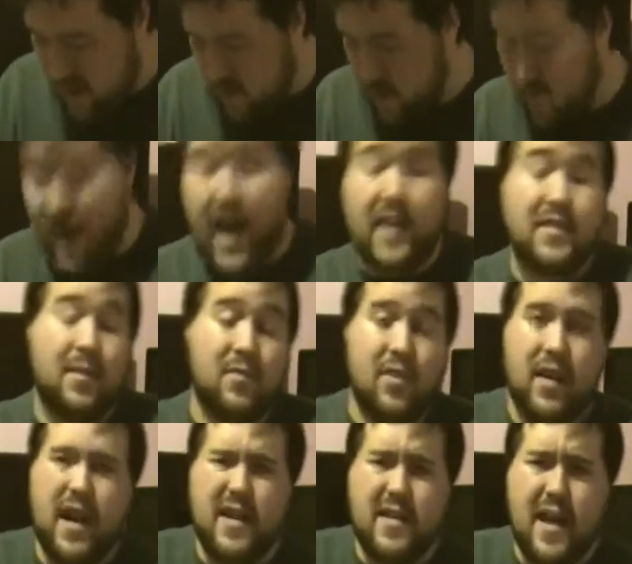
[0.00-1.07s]
Or Drax, I'm
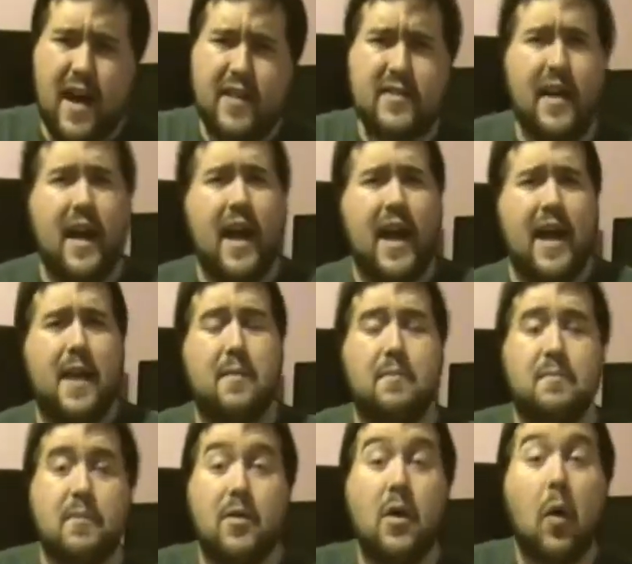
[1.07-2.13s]
sorry, not Dax. I am